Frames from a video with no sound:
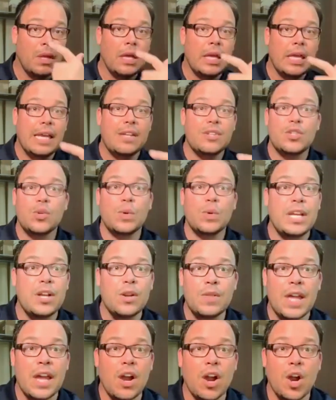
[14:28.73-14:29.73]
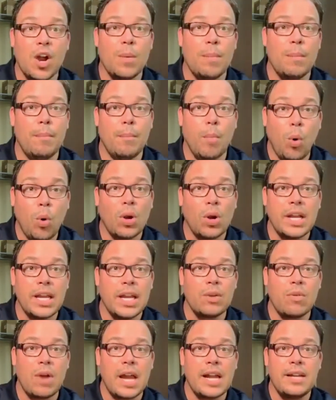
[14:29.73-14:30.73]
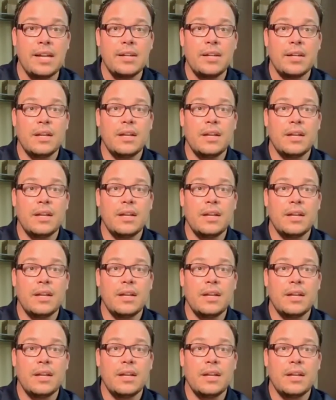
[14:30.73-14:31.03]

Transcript: And so here they are mourning, right?